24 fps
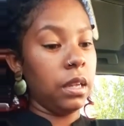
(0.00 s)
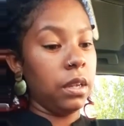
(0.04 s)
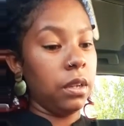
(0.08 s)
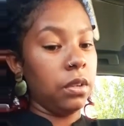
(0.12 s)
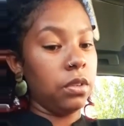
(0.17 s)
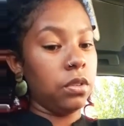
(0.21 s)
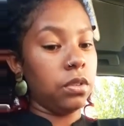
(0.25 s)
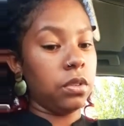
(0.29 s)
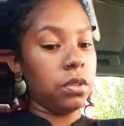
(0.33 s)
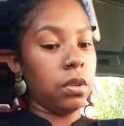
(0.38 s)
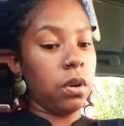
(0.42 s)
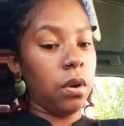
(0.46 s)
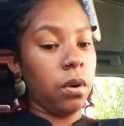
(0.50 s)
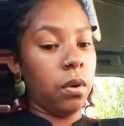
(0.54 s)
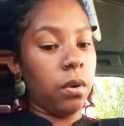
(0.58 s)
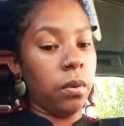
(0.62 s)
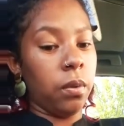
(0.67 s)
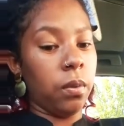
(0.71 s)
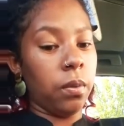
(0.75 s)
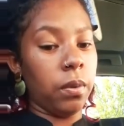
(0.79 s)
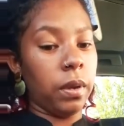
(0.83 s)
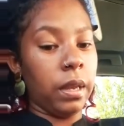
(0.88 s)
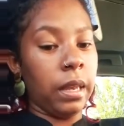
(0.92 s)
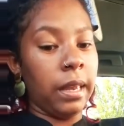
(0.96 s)

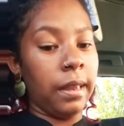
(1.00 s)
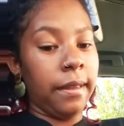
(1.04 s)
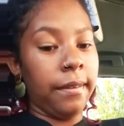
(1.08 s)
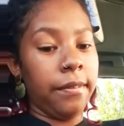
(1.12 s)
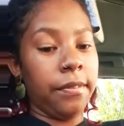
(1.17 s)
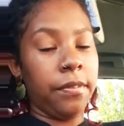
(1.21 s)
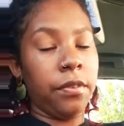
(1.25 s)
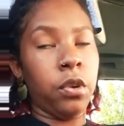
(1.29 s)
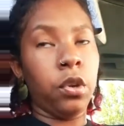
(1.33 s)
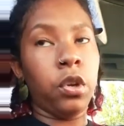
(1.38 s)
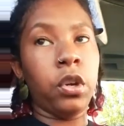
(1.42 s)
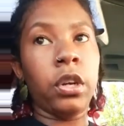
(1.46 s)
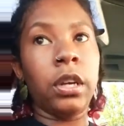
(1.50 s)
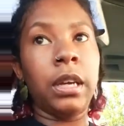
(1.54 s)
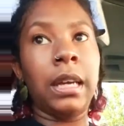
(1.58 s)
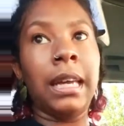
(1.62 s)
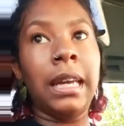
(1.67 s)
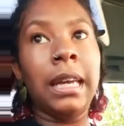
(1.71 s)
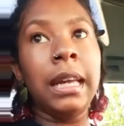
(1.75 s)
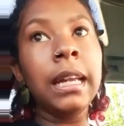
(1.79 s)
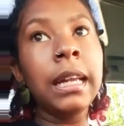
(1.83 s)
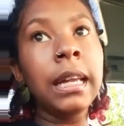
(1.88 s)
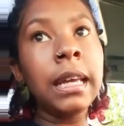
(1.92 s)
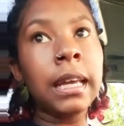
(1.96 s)
So if you're
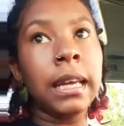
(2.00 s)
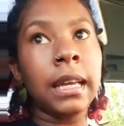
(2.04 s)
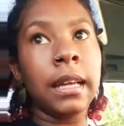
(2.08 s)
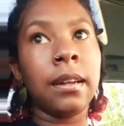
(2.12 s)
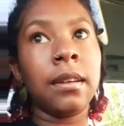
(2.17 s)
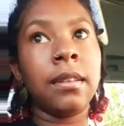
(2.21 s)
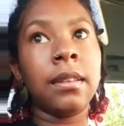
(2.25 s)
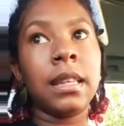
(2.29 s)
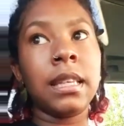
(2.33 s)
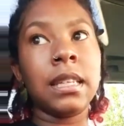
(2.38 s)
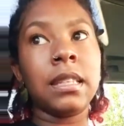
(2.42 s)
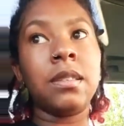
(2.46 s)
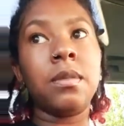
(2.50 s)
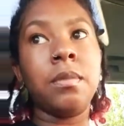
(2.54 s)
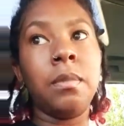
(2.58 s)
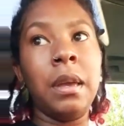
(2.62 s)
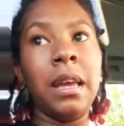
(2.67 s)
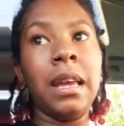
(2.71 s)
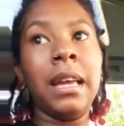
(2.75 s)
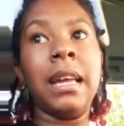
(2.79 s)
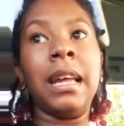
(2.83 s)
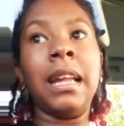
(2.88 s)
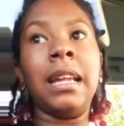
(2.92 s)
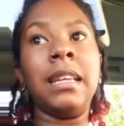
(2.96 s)
eating this
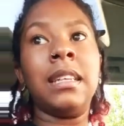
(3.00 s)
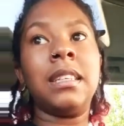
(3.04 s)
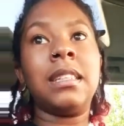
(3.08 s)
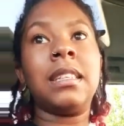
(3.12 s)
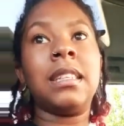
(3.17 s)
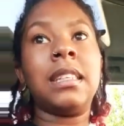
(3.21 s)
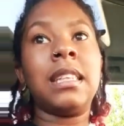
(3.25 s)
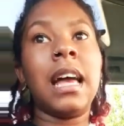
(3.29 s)
meat and it's